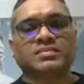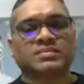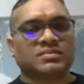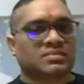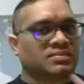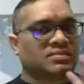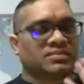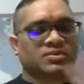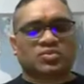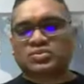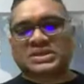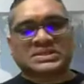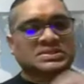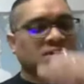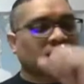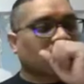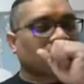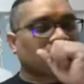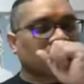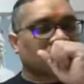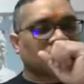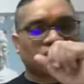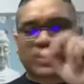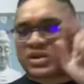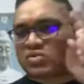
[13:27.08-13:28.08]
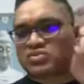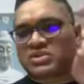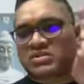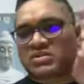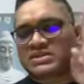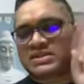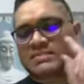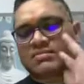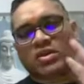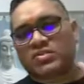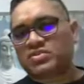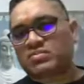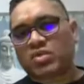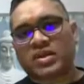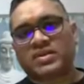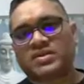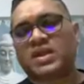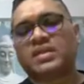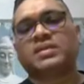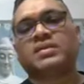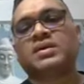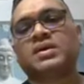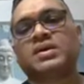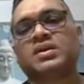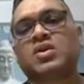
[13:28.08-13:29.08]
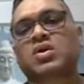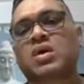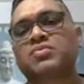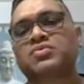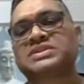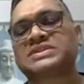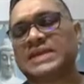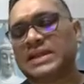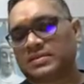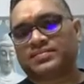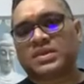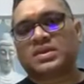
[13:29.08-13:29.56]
Two things. Two inclusion, Russell body, Richard body. Done. Now come to the cell.